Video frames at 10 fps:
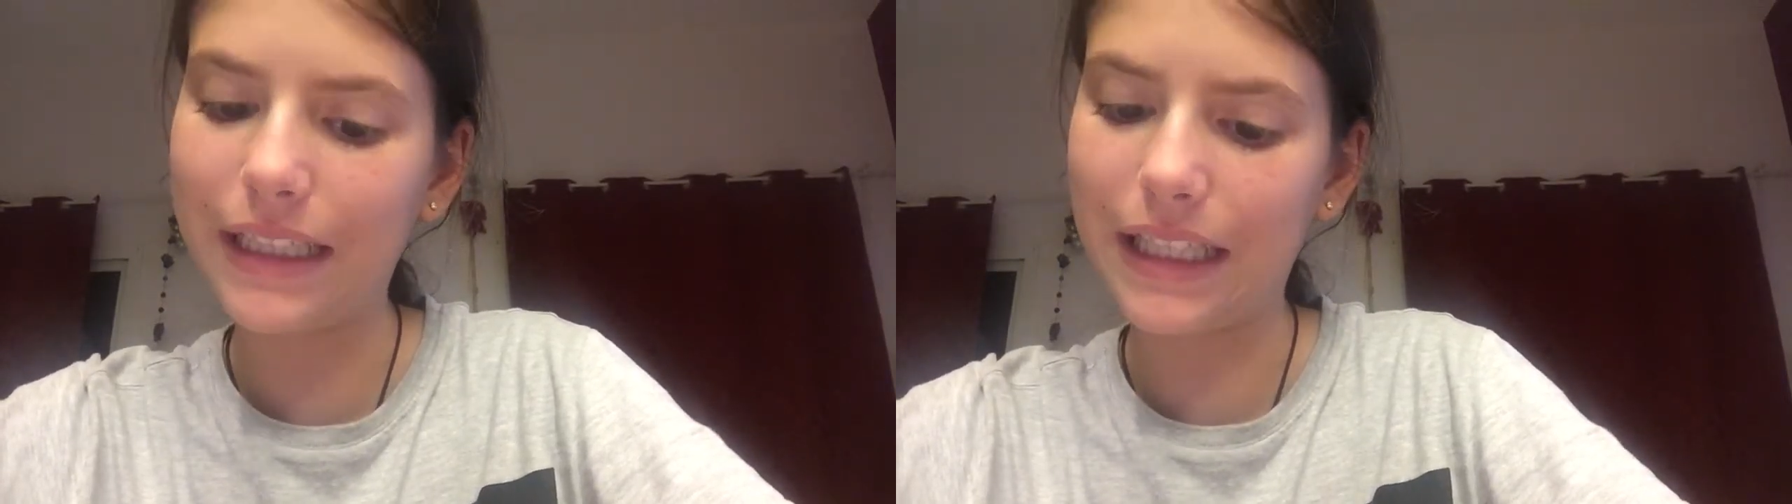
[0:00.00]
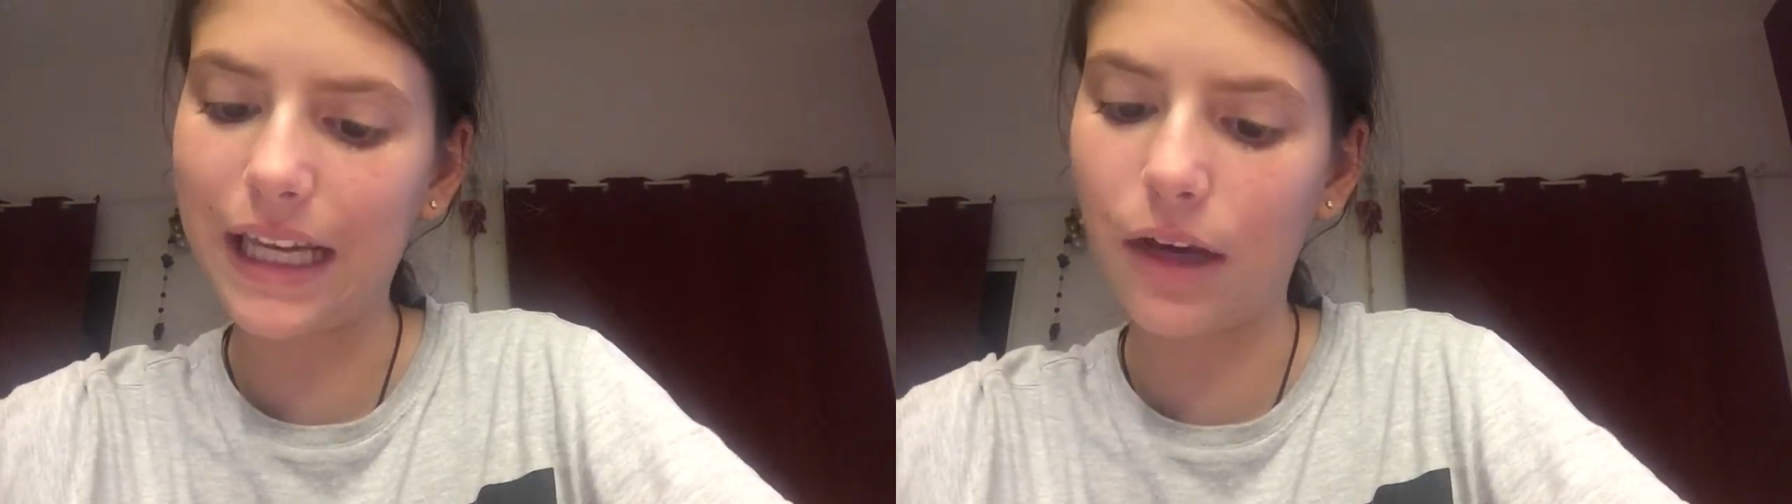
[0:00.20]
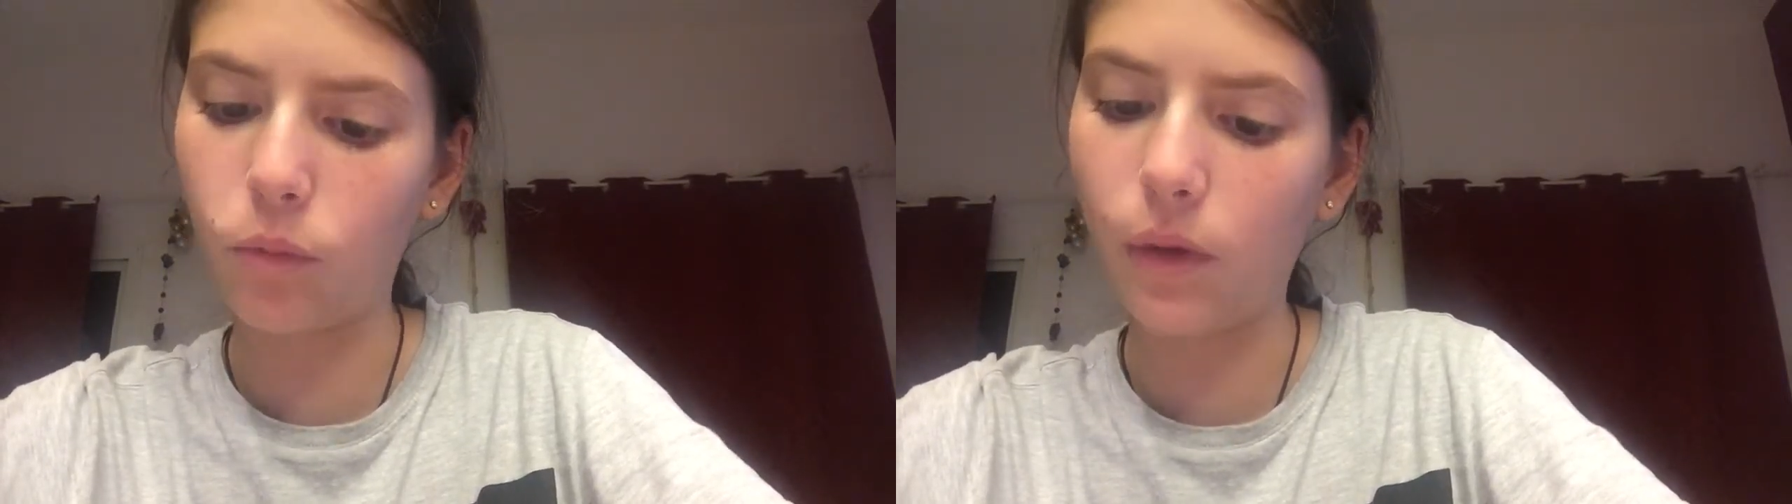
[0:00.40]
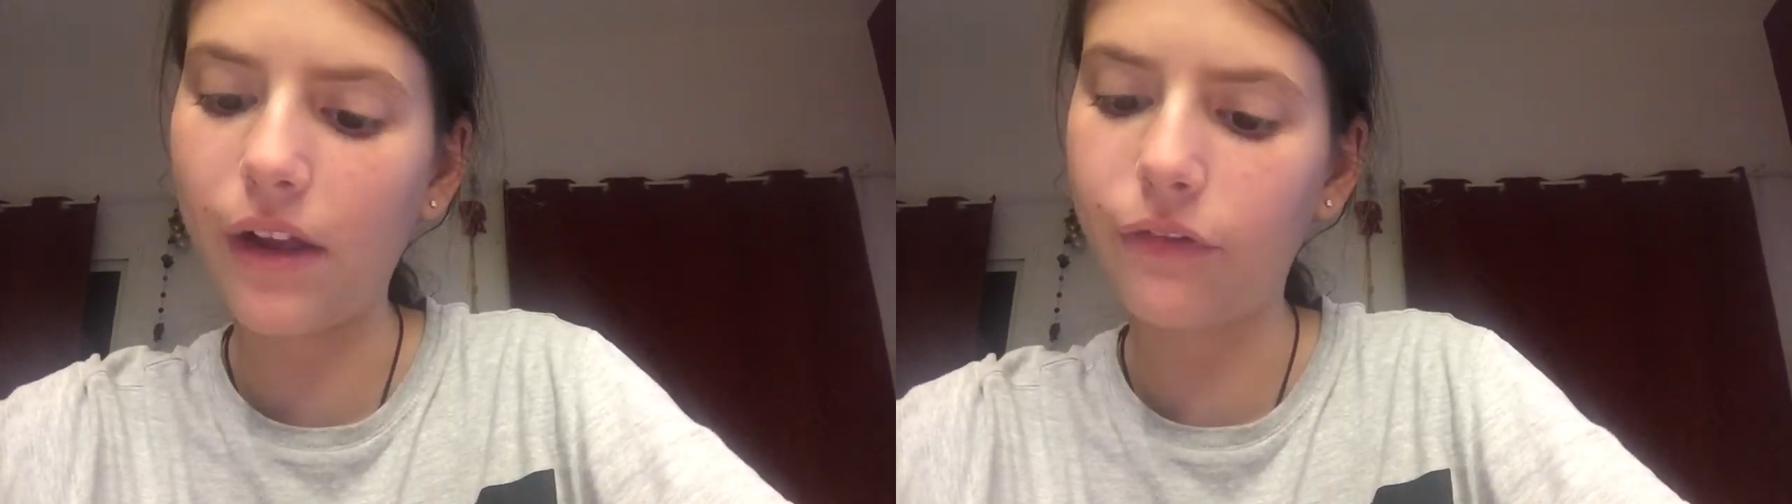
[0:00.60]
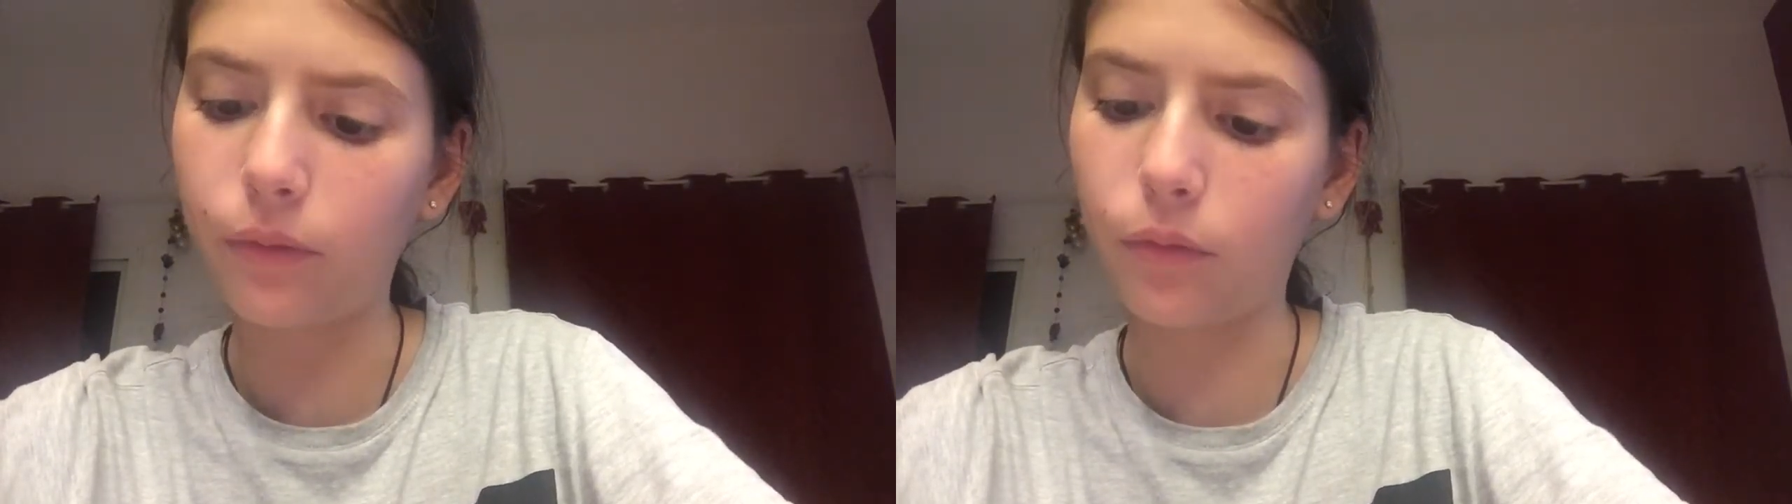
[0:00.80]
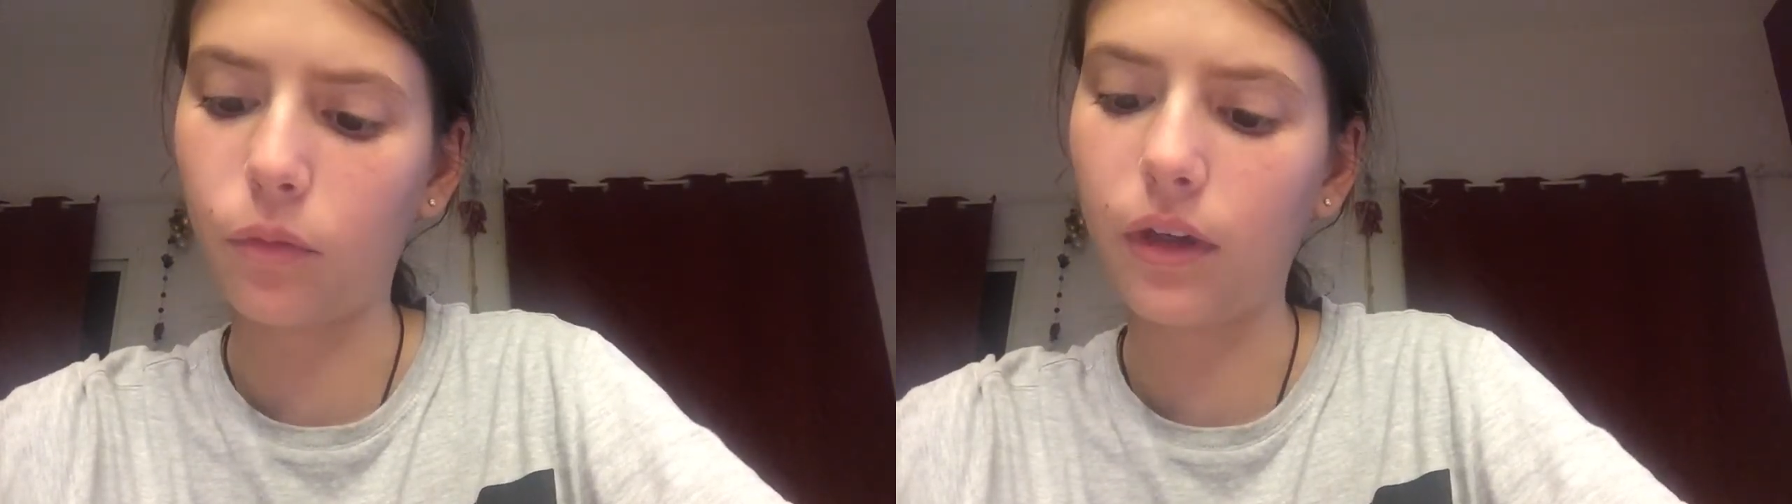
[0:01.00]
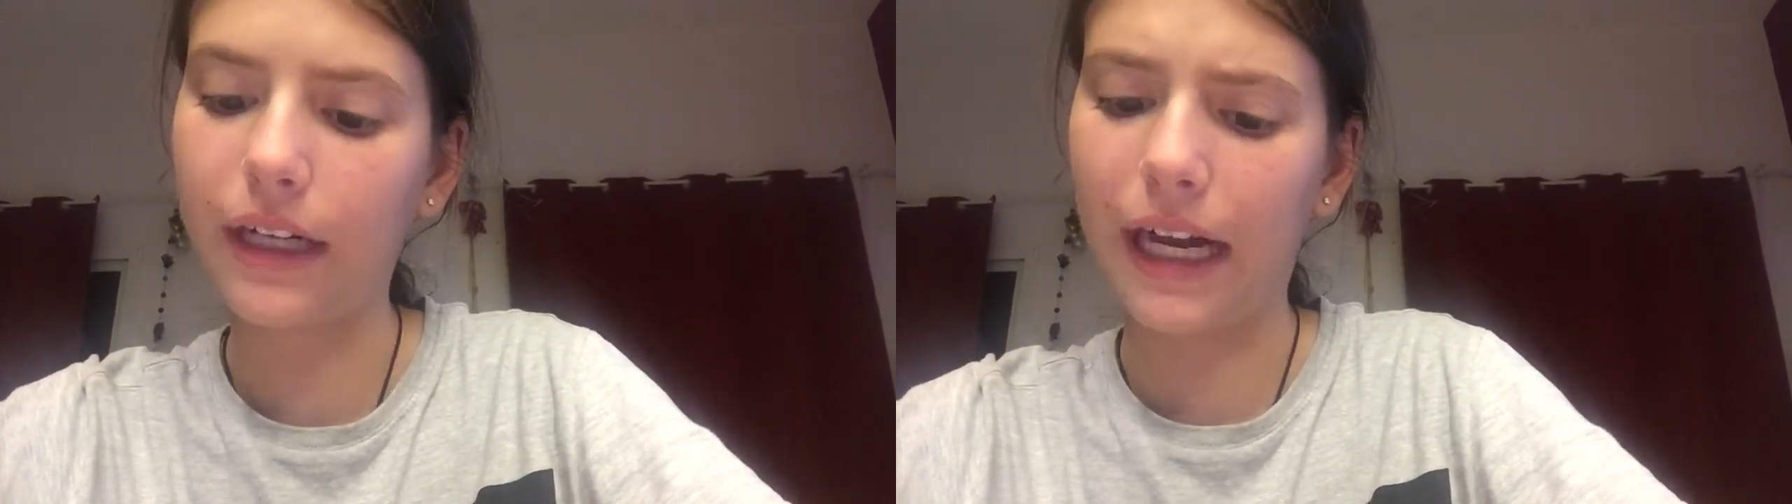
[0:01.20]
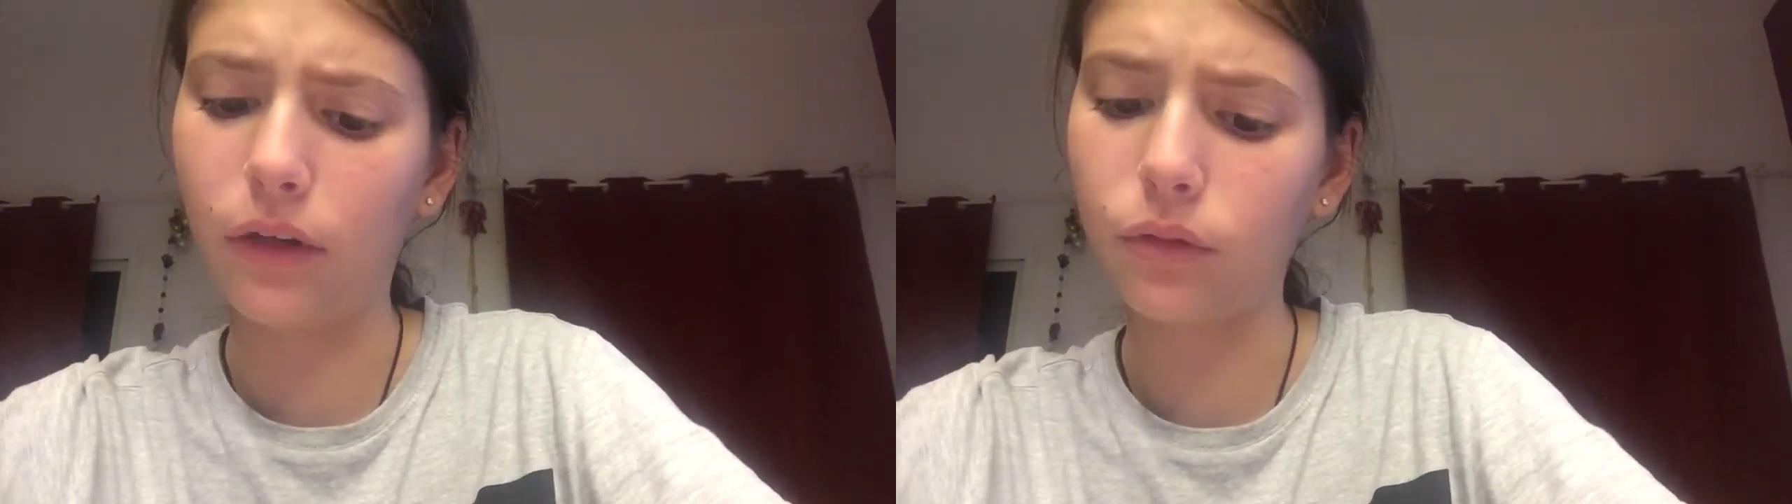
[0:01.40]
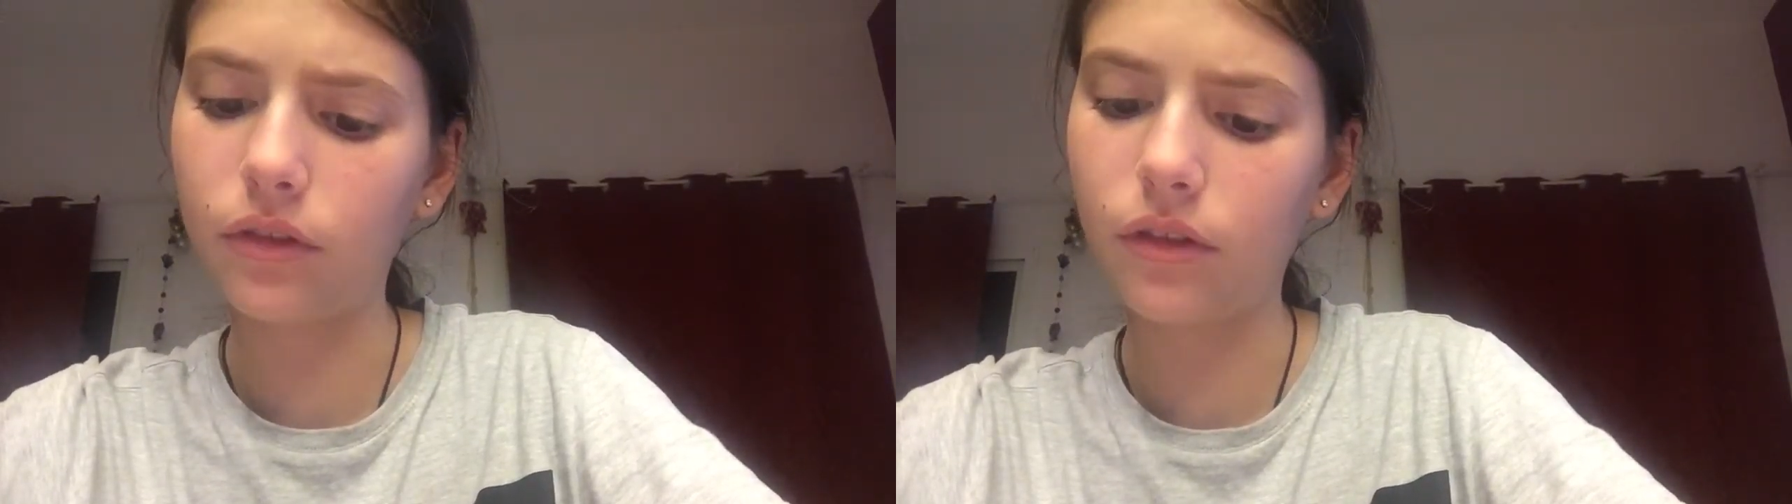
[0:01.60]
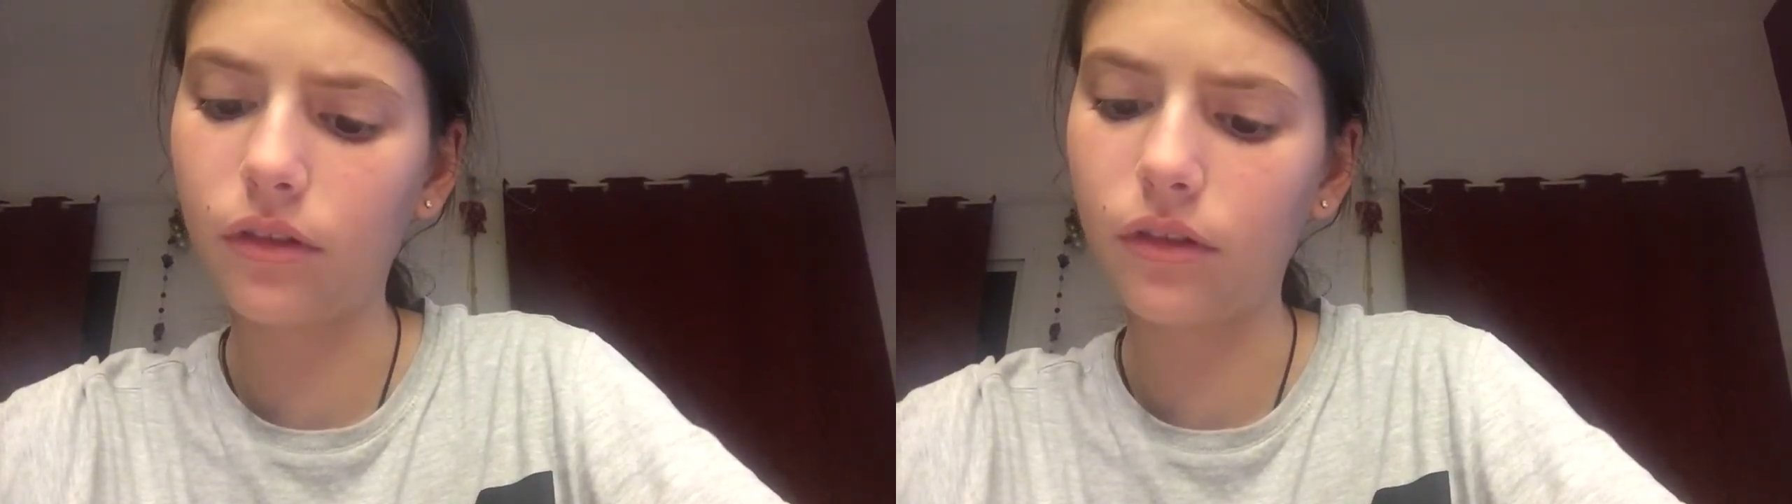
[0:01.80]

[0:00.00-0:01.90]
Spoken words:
to get away from the workhouse.